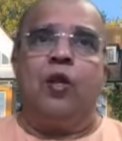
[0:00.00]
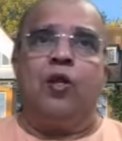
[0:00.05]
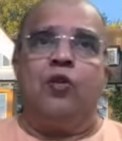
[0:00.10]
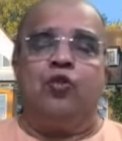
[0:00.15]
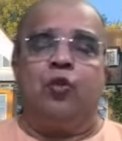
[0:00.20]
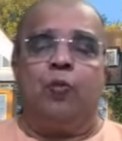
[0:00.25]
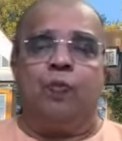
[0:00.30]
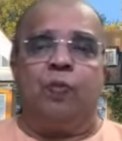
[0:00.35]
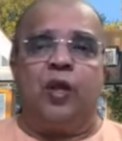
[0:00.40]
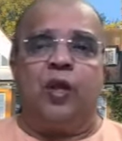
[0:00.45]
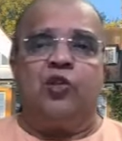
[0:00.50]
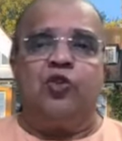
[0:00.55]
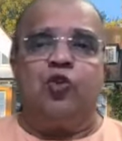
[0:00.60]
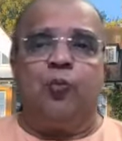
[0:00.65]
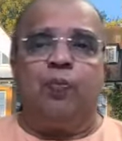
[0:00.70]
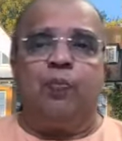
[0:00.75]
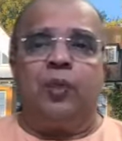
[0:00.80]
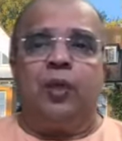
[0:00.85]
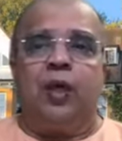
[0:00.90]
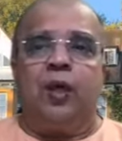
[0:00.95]
So
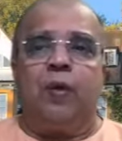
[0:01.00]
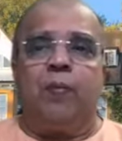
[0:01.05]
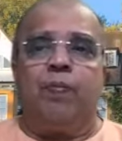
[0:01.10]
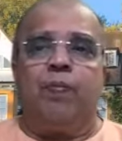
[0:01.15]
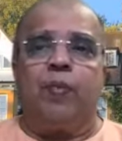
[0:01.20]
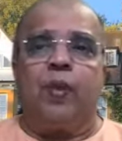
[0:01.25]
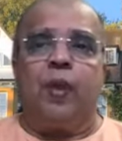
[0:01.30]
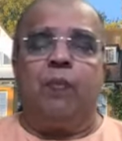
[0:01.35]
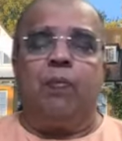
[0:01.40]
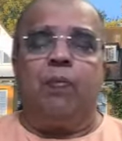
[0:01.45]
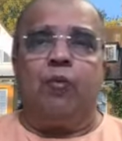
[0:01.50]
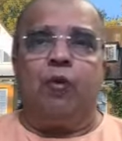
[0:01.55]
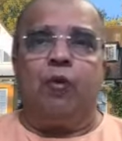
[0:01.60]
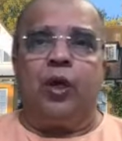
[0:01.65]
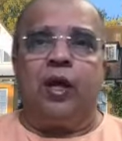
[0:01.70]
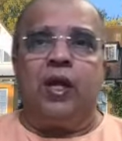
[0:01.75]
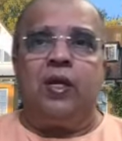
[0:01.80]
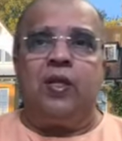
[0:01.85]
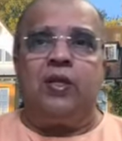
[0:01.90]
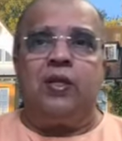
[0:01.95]
prasupta,
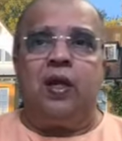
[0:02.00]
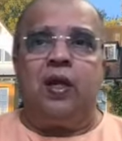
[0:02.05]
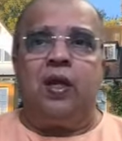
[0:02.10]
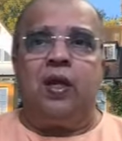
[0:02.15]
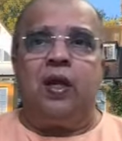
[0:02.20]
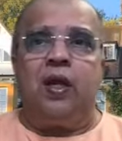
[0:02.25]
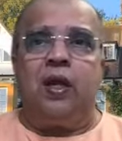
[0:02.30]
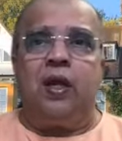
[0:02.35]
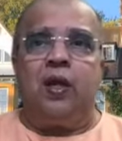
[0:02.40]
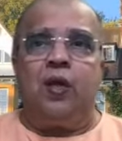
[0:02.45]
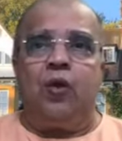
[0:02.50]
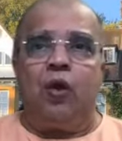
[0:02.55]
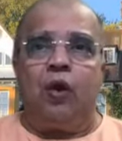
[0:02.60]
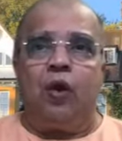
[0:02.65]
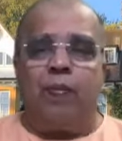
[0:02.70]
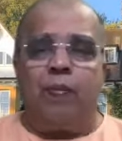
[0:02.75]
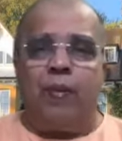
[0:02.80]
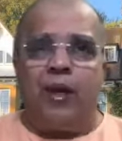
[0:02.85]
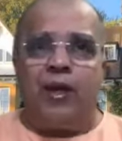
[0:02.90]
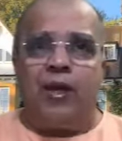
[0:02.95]
potentially
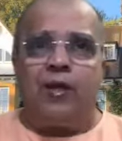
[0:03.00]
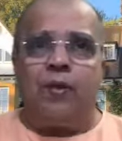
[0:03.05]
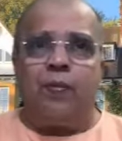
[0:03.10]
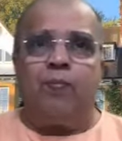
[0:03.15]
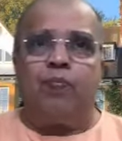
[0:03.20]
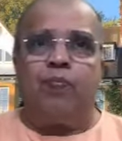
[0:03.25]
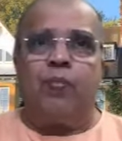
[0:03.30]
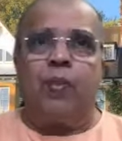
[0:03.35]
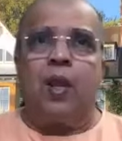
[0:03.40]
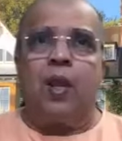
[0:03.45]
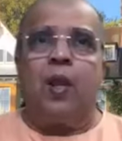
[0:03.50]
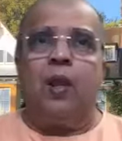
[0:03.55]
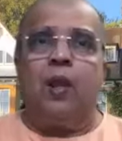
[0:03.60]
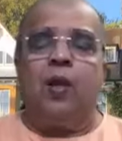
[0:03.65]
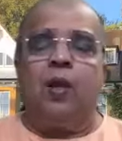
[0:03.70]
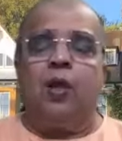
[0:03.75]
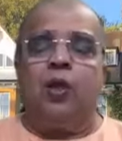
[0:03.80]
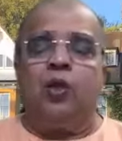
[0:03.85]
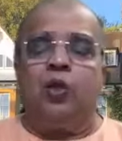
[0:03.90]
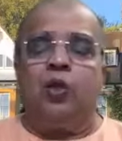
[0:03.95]
dormant.
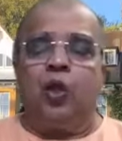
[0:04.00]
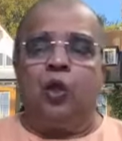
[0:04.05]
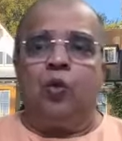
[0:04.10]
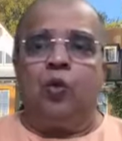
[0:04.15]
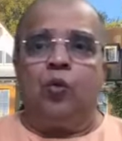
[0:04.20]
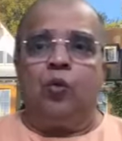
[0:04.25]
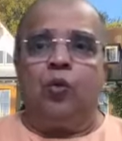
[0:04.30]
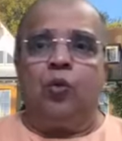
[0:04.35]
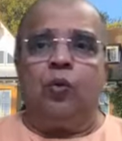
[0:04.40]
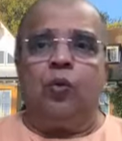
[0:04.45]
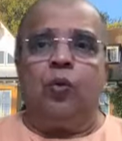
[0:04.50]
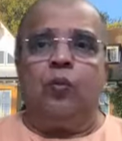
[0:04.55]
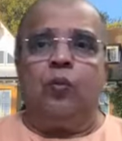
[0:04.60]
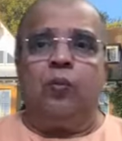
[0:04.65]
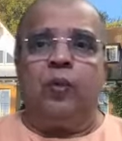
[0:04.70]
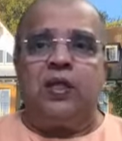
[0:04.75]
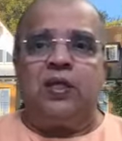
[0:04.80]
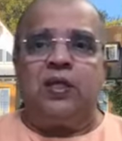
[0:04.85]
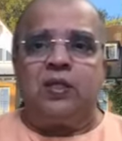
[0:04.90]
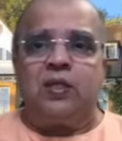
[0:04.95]
Tanu
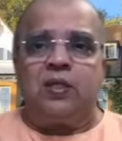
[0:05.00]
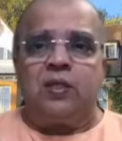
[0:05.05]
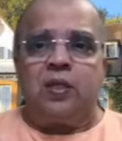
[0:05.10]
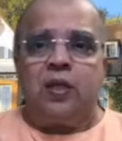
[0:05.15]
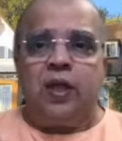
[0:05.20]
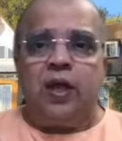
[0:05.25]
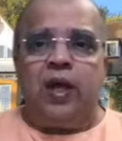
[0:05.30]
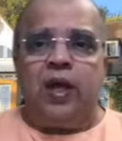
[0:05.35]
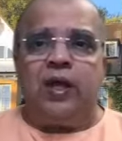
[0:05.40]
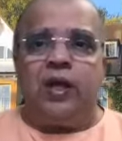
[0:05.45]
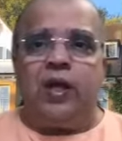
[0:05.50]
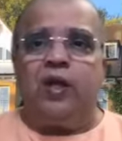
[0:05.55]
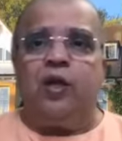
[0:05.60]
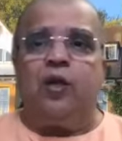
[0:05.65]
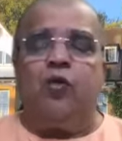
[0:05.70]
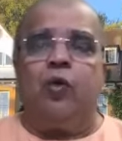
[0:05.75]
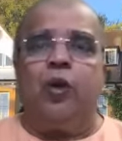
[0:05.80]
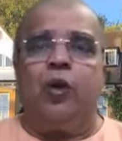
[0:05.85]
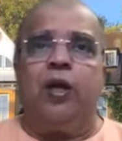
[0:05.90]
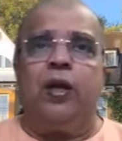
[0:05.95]
means
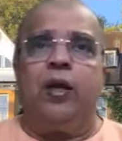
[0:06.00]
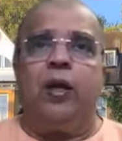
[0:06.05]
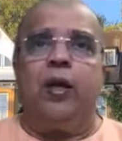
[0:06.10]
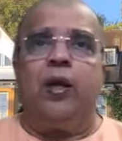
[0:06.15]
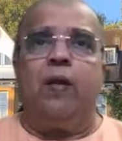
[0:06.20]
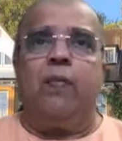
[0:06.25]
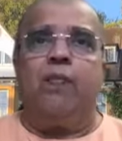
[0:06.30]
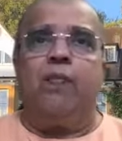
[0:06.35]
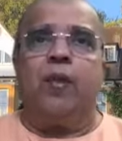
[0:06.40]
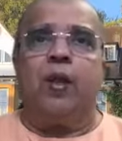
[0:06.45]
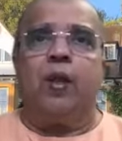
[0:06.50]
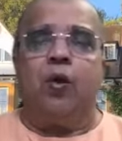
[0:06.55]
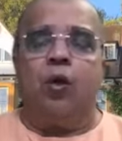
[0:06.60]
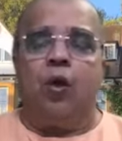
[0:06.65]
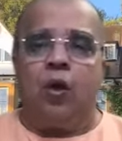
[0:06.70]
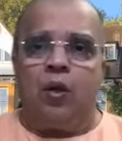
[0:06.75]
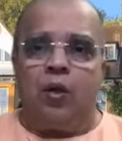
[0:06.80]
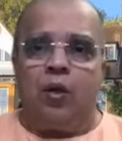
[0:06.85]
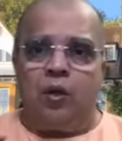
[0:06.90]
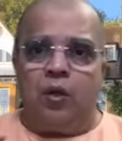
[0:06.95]
attenuated
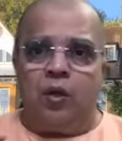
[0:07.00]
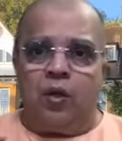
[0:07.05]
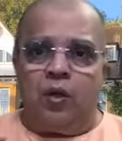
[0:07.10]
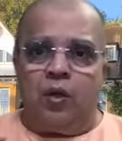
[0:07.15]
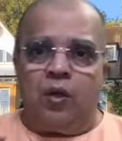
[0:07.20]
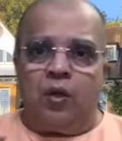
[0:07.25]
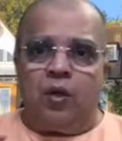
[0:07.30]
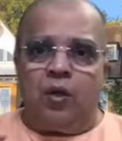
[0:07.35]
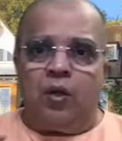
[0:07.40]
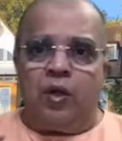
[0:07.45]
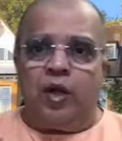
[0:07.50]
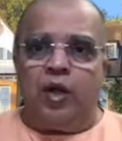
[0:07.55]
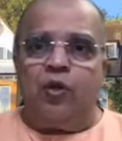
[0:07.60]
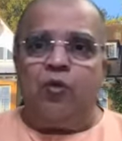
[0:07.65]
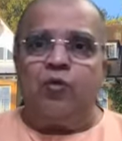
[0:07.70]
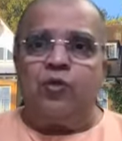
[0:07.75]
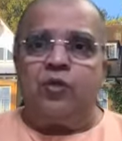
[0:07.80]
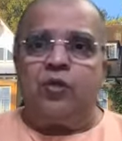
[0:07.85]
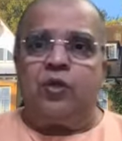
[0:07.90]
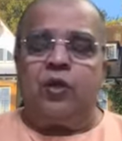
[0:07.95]
or
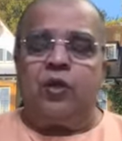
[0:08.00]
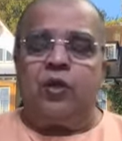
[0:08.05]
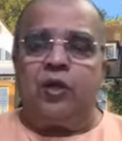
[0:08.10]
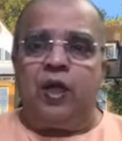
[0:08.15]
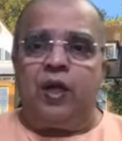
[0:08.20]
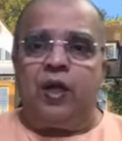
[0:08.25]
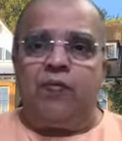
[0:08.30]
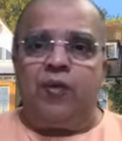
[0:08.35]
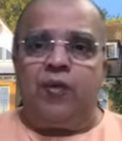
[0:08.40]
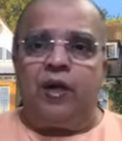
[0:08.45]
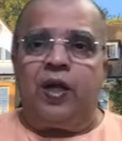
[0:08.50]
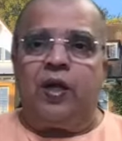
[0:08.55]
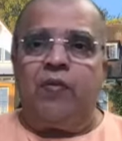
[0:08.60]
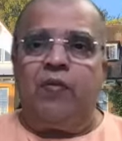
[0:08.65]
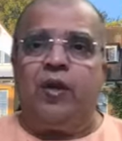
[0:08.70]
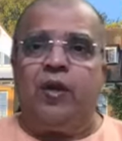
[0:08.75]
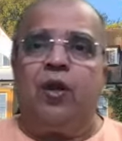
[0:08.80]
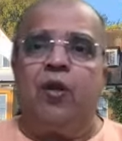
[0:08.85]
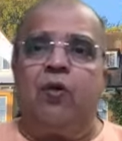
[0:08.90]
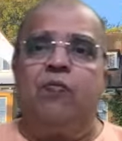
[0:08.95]
reduced, the
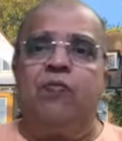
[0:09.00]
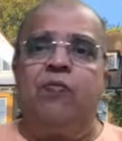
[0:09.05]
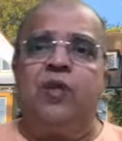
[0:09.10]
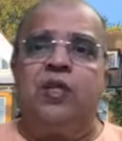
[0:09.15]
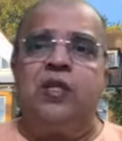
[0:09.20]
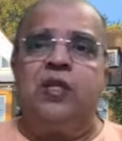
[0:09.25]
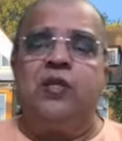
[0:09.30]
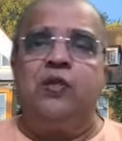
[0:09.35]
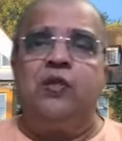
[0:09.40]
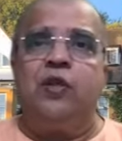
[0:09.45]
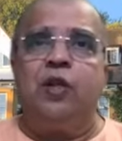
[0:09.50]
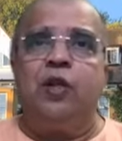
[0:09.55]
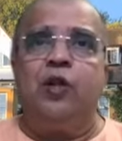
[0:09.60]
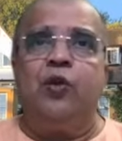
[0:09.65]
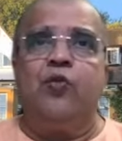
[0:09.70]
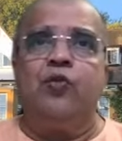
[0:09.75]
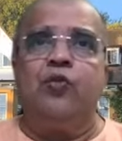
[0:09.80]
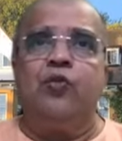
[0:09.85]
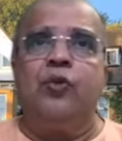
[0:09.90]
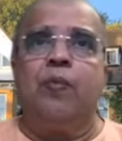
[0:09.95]
effectivity of which is
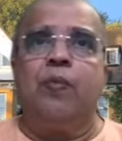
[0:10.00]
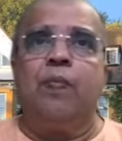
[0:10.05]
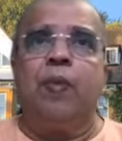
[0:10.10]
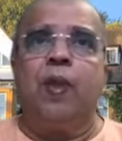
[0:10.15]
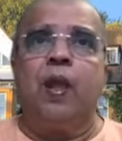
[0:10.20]
reduced.